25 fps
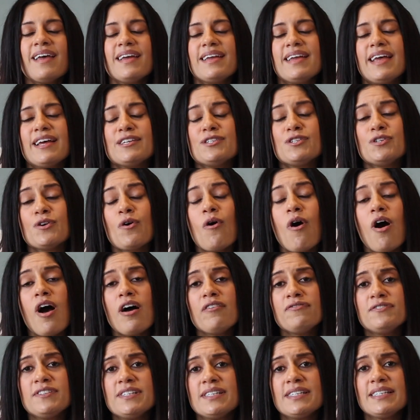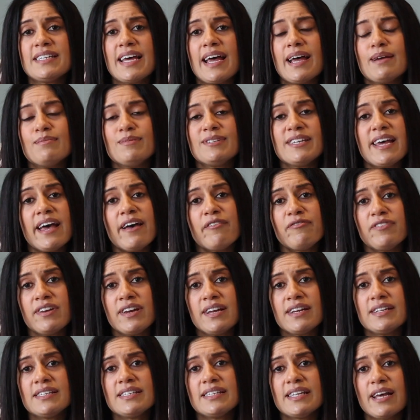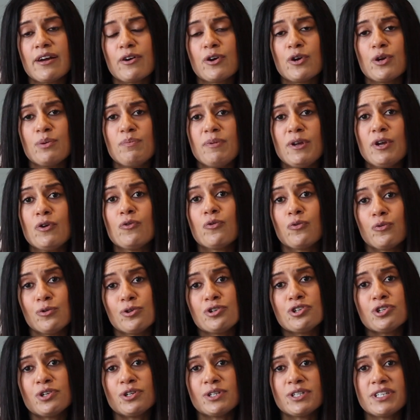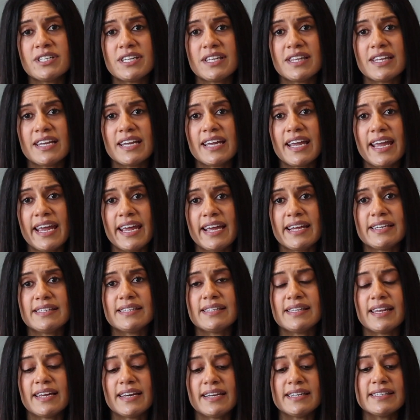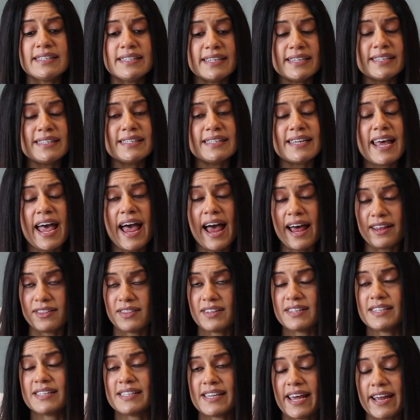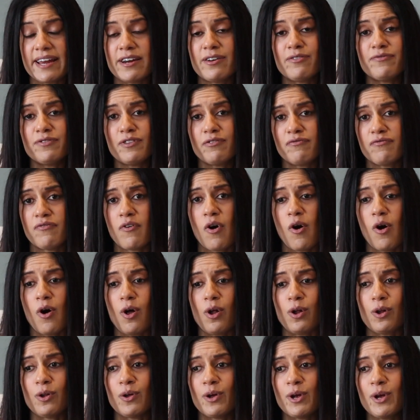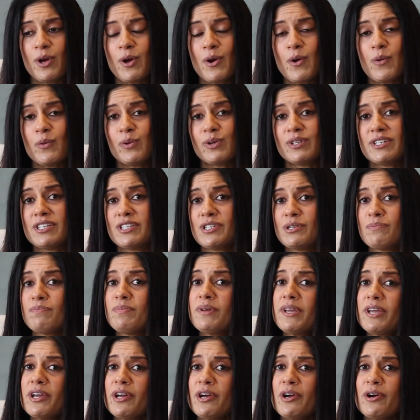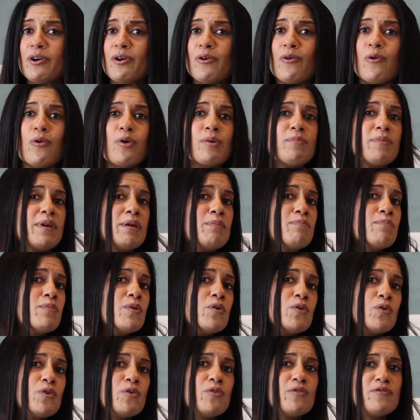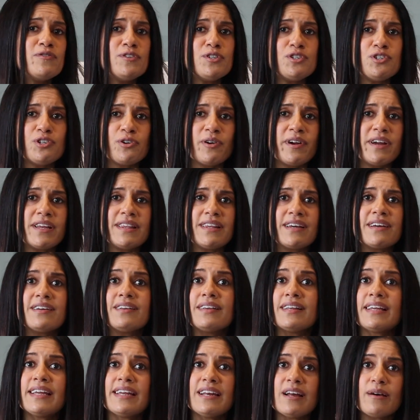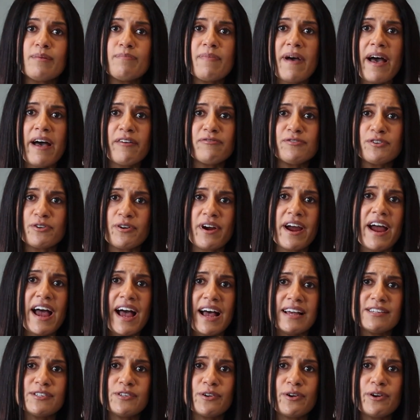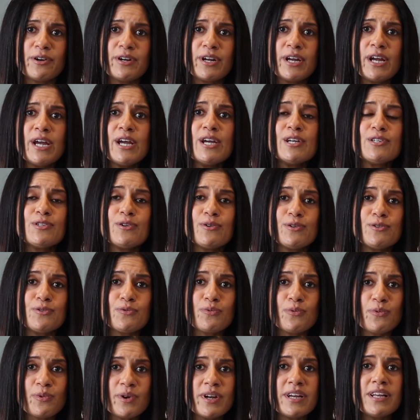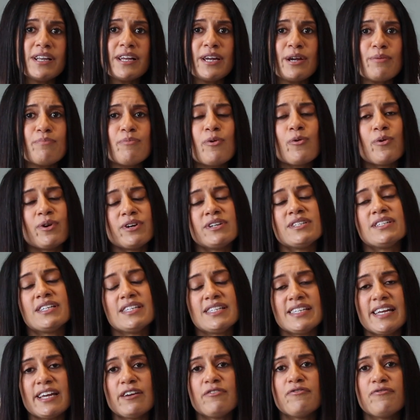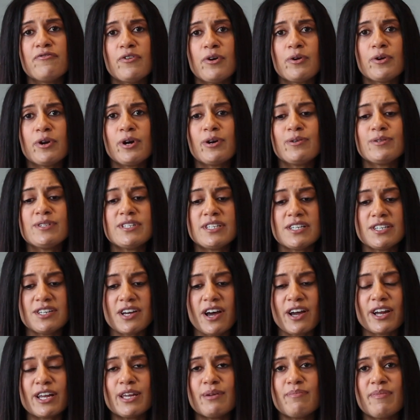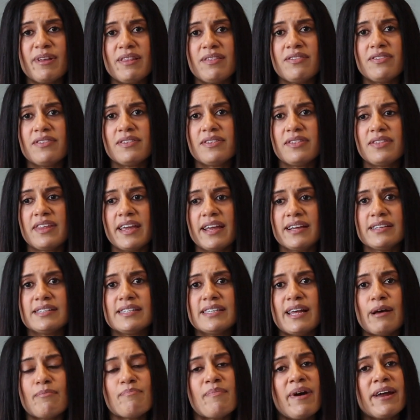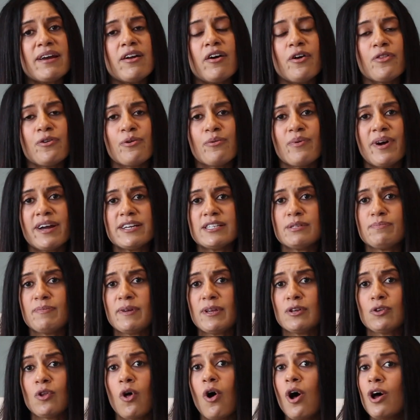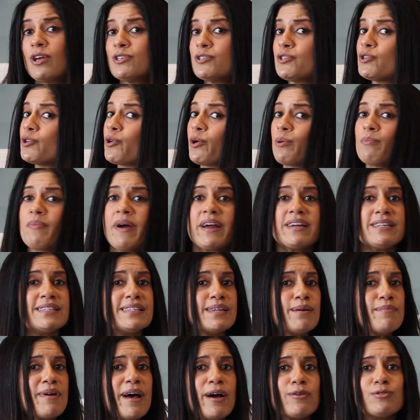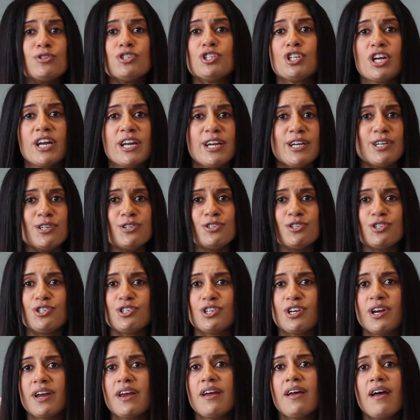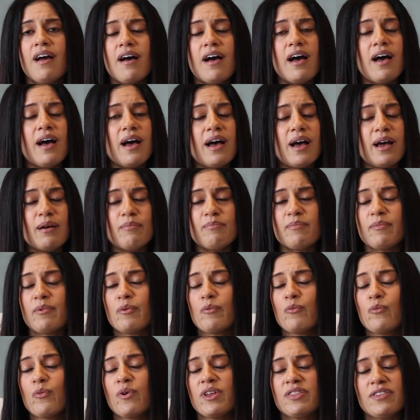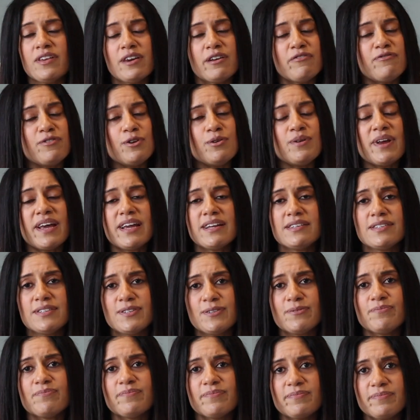Yes, so oftentimes evidence that could be crucial to the case that exists at the site of the fall will disappear or be moved during the cleanup after a hazard. So it's really important to take photos to document things that might otherwise be lost or might somehow change within a few days.